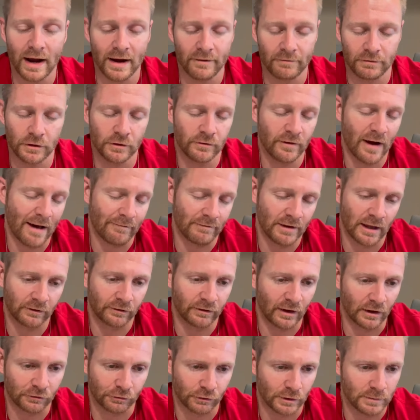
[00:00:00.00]
If you haven't had
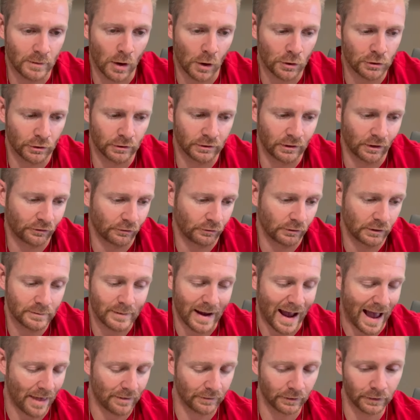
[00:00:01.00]
sensorimotor, it doesn't really
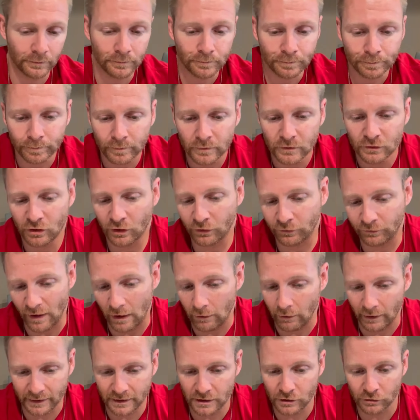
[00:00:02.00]
matter. Just
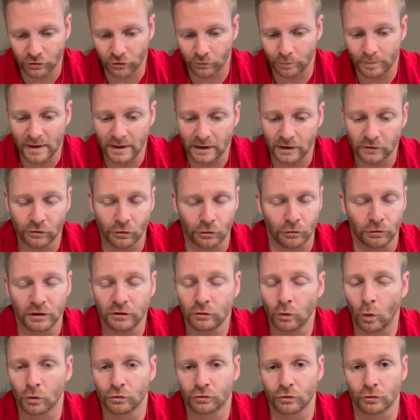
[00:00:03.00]
felt like you just being internally
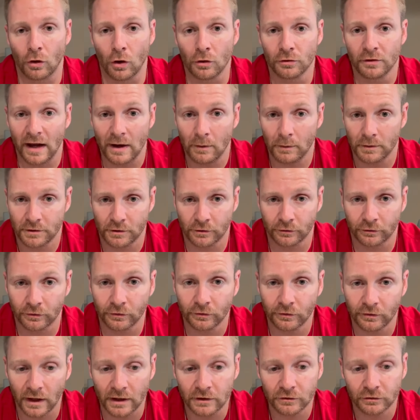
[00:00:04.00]
tortured all day with your
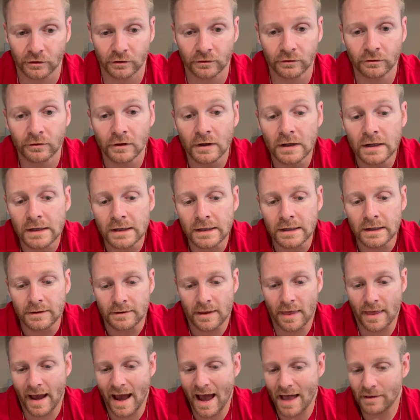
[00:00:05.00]
sensations.
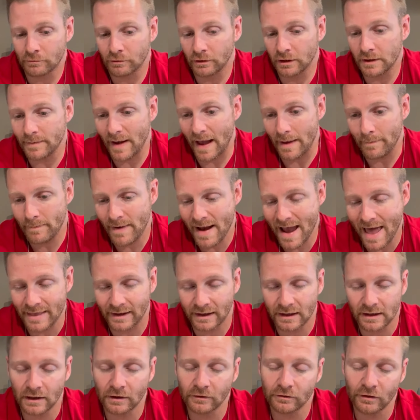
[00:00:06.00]
Then I had really bad panic
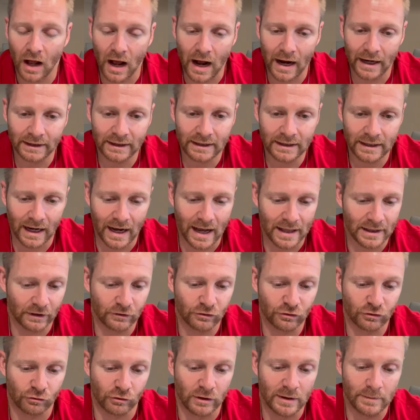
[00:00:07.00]
and anxiety. I had
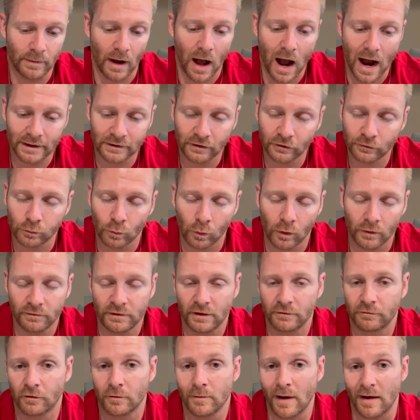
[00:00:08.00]
extreme body
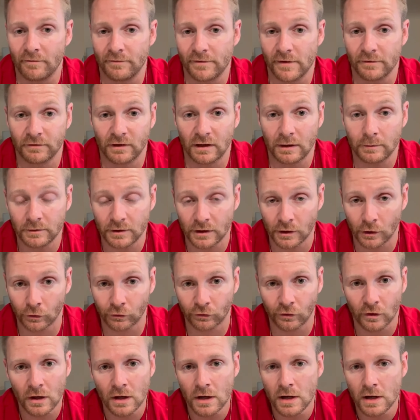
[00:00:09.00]
dysmorphia for about 15 years.